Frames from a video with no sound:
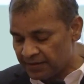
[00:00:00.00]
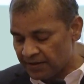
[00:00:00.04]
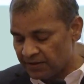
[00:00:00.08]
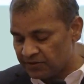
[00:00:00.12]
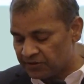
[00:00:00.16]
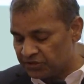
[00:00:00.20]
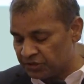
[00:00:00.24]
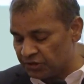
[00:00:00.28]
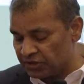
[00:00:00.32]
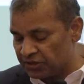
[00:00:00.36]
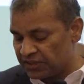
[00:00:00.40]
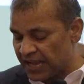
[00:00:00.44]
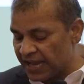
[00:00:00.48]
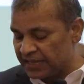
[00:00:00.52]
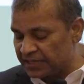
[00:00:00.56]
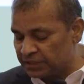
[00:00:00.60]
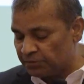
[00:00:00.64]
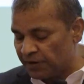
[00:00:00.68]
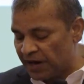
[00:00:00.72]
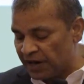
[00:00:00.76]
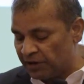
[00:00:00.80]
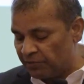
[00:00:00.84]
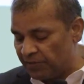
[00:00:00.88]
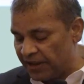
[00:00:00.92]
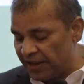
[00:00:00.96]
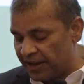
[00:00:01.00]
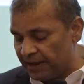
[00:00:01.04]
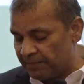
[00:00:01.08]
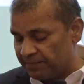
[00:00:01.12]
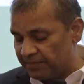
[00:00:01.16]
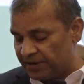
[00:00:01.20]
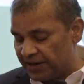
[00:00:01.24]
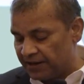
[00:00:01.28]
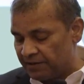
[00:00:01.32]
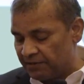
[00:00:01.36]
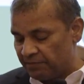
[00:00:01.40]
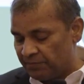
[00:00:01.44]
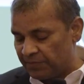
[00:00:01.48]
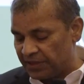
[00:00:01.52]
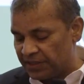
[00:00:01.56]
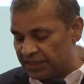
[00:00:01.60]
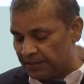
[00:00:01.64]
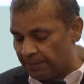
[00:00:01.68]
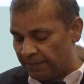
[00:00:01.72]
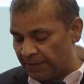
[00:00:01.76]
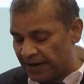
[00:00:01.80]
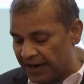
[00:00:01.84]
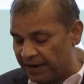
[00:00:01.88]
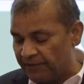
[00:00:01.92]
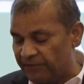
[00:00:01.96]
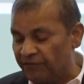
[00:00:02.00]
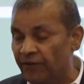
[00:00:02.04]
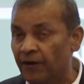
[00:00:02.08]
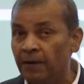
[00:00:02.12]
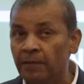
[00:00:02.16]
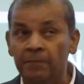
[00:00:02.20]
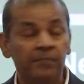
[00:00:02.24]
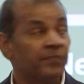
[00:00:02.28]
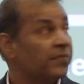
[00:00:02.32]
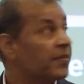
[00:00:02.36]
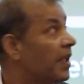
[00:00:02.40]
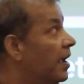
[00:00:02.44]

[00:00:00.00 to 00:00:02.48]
So that's what we have done with the platform.